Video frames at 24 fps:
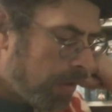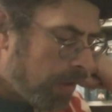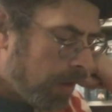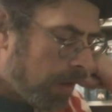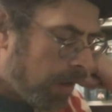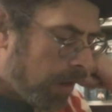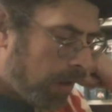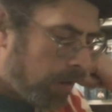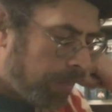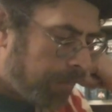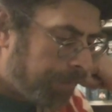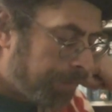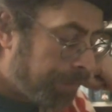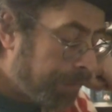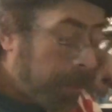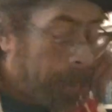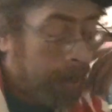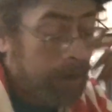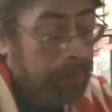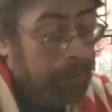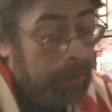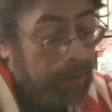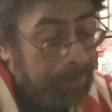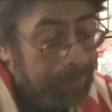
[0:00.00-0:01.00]
Um,
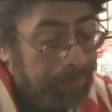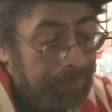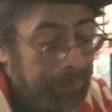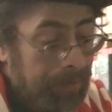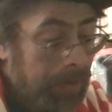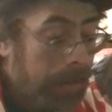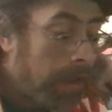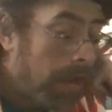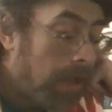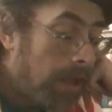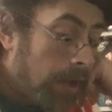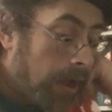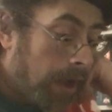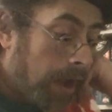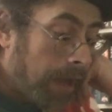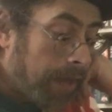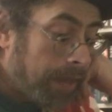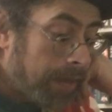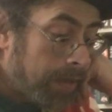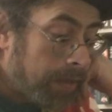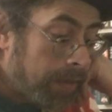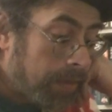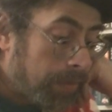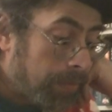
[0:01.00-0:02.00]
anyway,
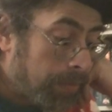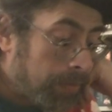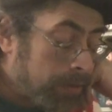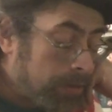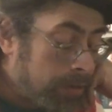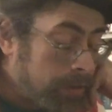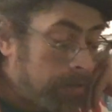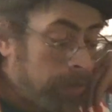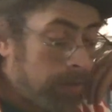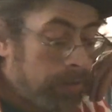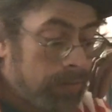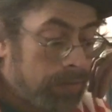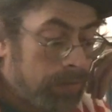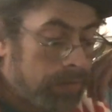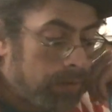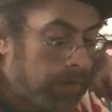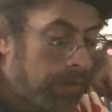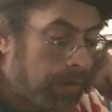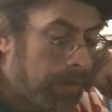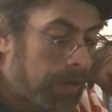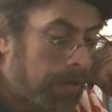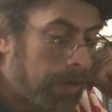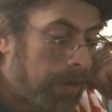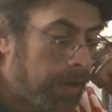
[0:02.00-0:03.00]
I think it's really
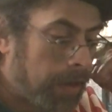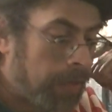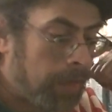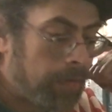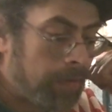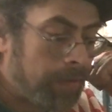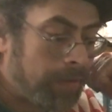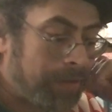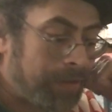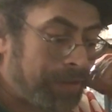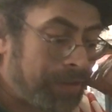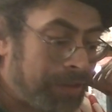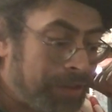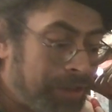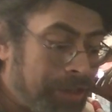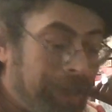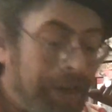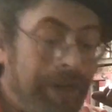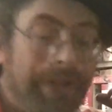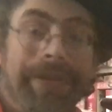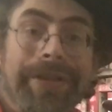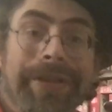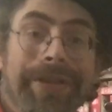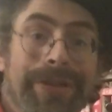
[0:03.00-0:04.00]
cool that Nate's willing to
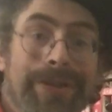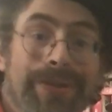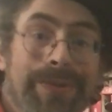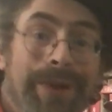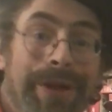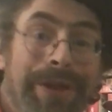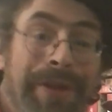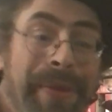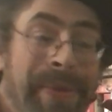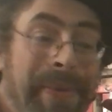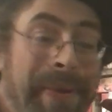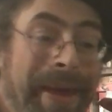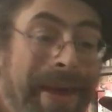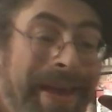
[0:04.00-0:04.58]
share these with